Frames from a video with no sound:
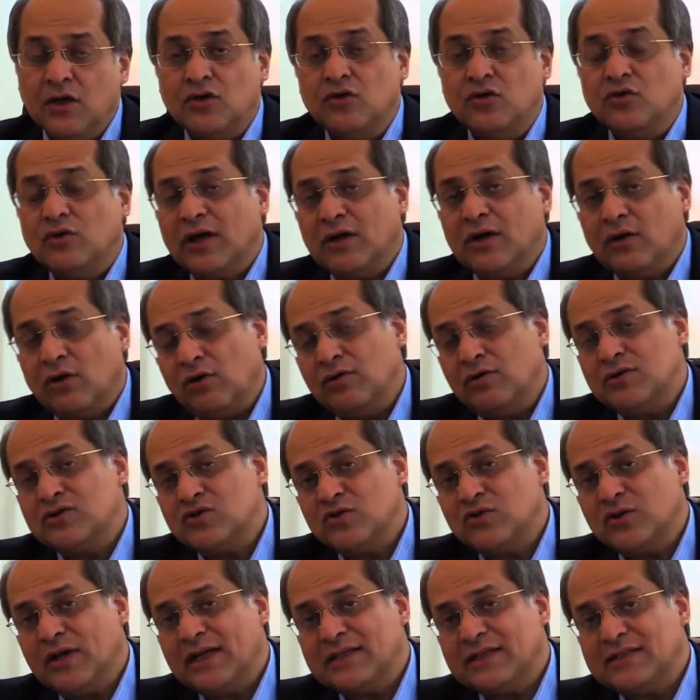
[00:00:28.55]
You can
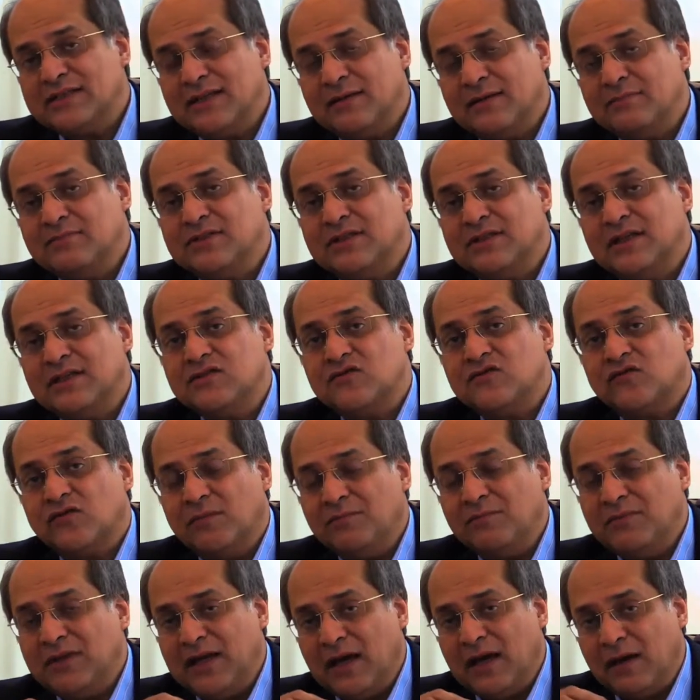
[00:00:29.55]
also get stem cells
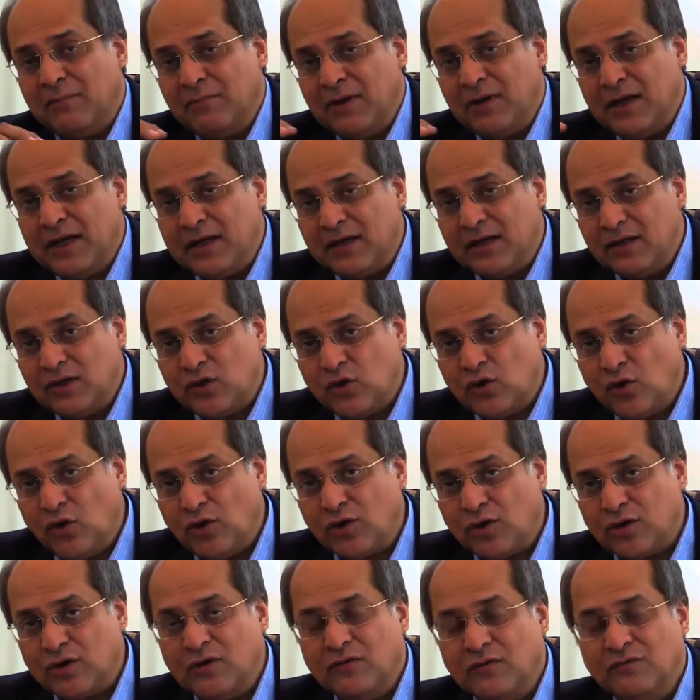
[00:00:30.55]
from the umbilical
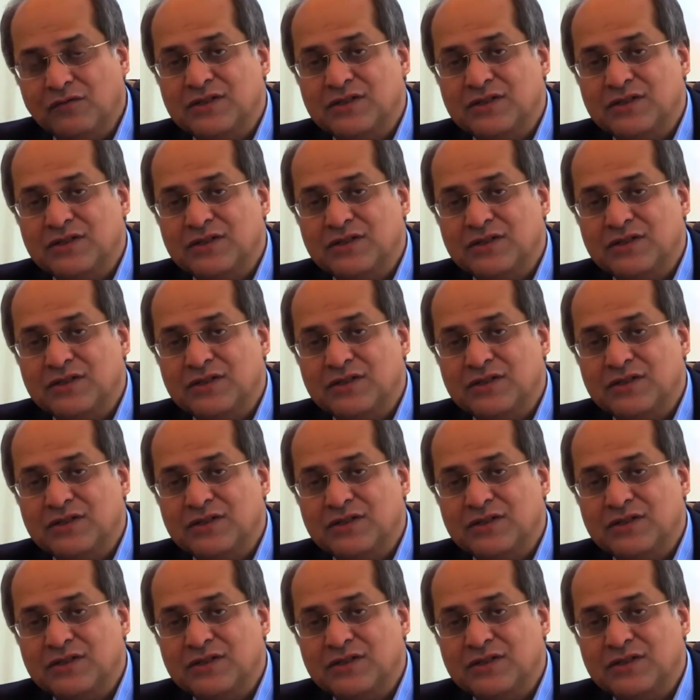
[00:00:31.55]
cord,